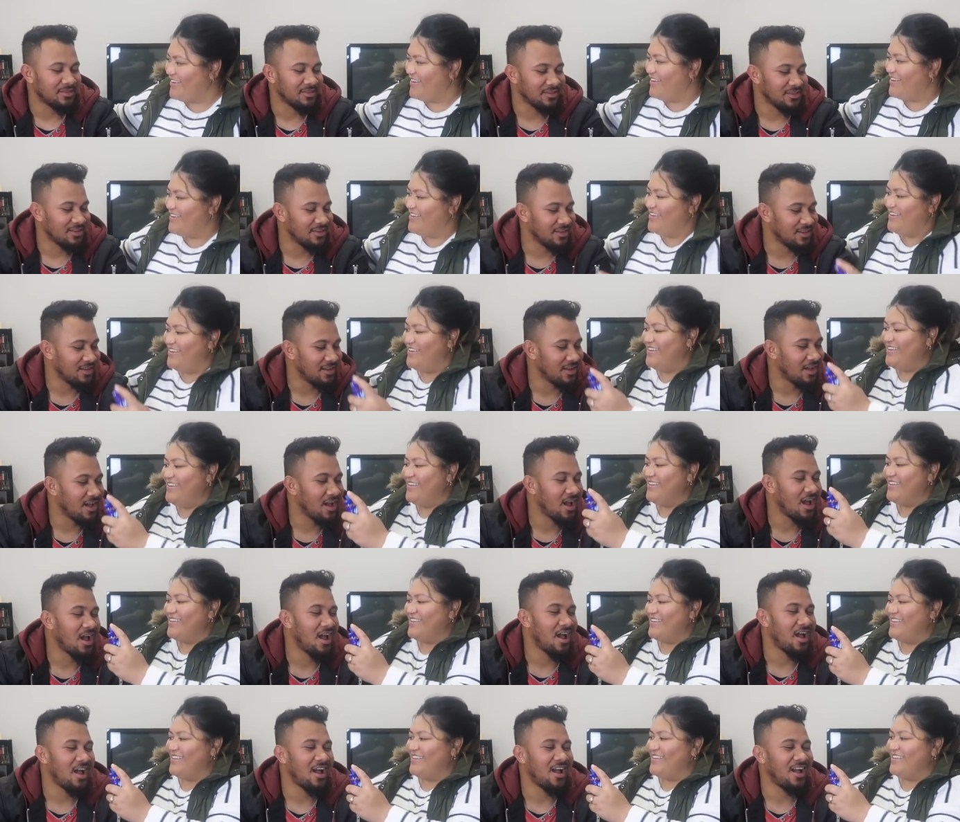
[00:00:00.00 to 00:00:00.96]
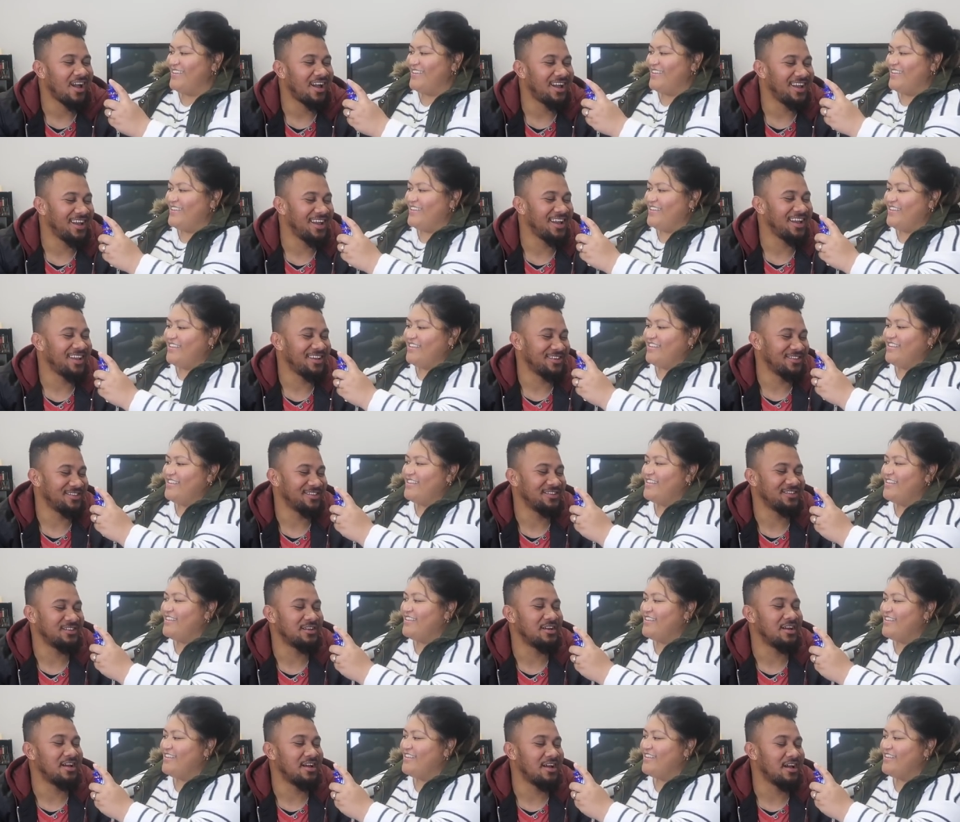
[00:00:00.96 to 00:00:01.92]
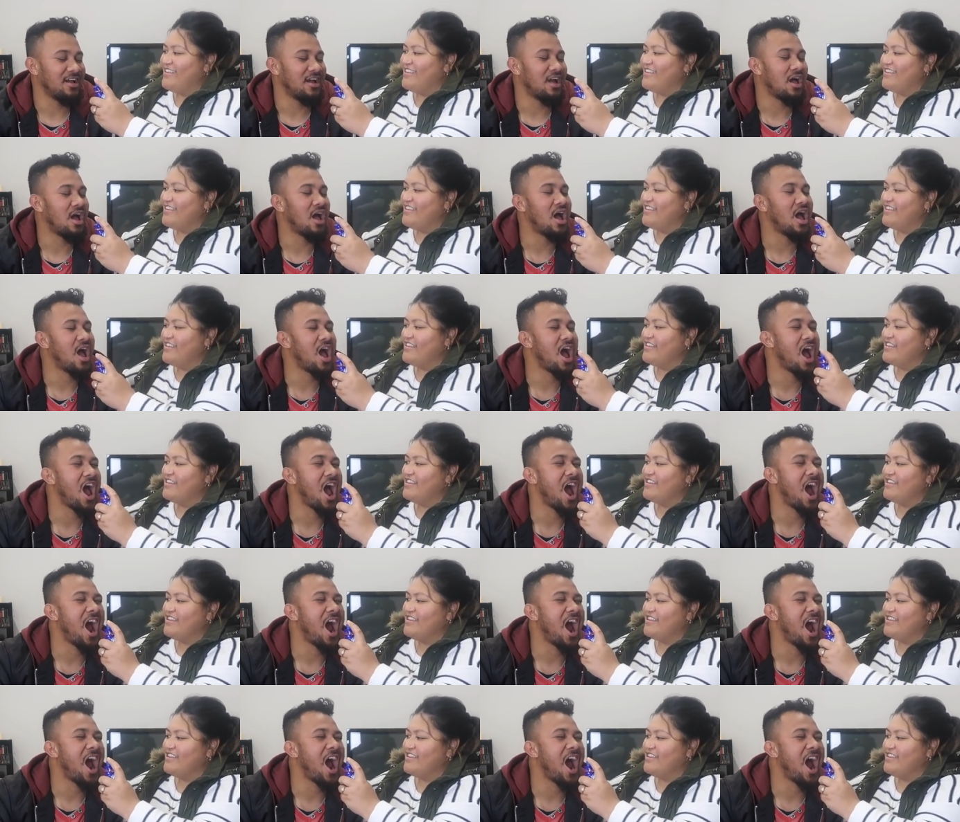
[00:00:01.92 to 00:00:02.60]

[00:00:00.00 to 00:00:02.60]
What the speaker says: Nothing is said.